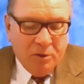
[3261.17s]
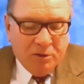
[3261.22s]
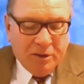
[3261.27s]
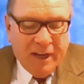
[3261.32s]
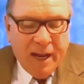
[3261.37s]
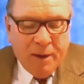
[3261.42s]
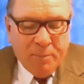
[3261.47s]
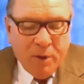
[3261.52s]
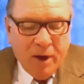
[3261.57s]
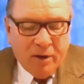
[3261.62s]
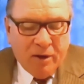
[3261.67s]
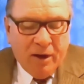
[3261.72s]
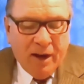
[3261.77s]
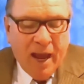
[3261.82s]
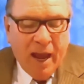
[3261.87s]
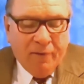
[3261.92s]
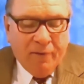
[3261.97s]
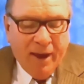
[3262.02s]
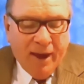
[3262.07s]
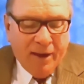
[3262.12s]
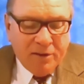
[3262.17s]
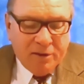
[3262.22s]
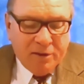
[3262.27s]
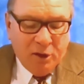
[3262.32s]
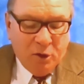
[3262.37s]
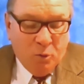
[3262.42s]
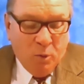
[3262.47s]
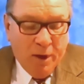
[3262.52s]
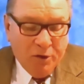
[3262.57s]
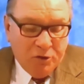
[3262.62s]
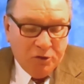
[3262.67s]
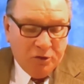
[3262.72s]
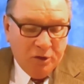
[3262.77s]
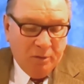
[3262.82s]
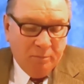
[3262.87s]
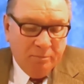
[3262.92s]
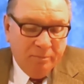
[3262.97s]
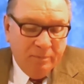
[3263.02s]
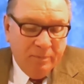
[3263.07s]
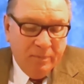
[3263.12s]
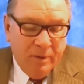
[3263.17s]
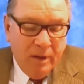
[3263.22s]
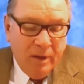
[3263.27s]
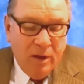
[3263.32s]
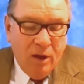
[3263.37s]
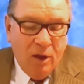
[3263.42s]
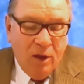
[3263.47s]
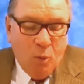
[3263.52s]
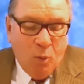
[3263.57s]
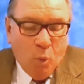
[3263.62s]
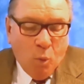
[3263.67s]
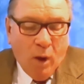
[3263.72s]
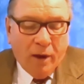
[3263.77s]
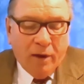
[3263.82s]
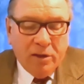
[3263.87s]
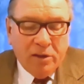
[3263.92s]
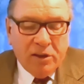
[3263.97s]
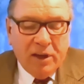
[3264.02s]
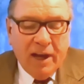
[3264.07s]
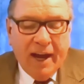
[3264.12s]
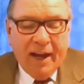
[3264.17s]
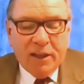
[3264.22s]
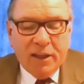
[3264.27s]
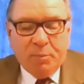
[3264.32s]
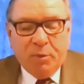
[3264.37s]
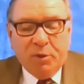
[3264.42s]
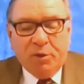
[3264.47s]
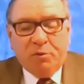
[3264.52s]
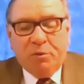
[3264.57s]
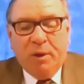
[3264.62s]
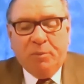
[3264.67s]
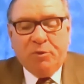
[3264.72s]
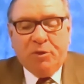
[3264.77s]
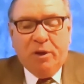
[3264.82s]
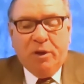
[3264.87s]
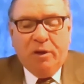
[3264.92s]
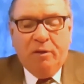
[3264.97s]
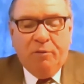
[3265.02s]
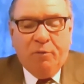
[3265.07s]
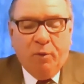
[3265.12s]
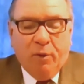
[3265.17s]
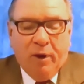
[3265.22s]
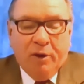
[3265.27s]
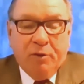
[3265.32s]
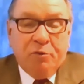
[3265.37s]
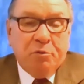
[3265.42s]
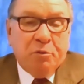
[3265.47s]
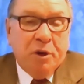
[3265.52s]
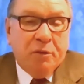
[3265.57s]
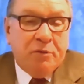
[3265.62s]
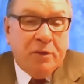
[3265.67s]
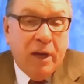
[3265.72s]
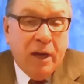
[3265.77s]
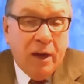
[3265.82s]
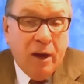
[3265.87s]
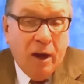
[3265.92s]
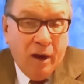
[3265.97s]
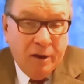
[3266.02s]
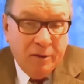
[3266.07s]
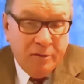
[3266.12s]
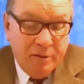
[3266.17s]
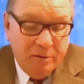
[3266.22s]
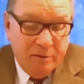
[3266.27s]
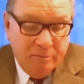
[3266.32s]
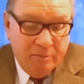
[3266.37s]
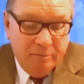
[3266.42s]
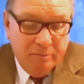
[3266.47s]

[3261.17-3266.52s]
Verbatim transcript: So today, brethren, I have asked the question what is God's prescription for a drifting heart?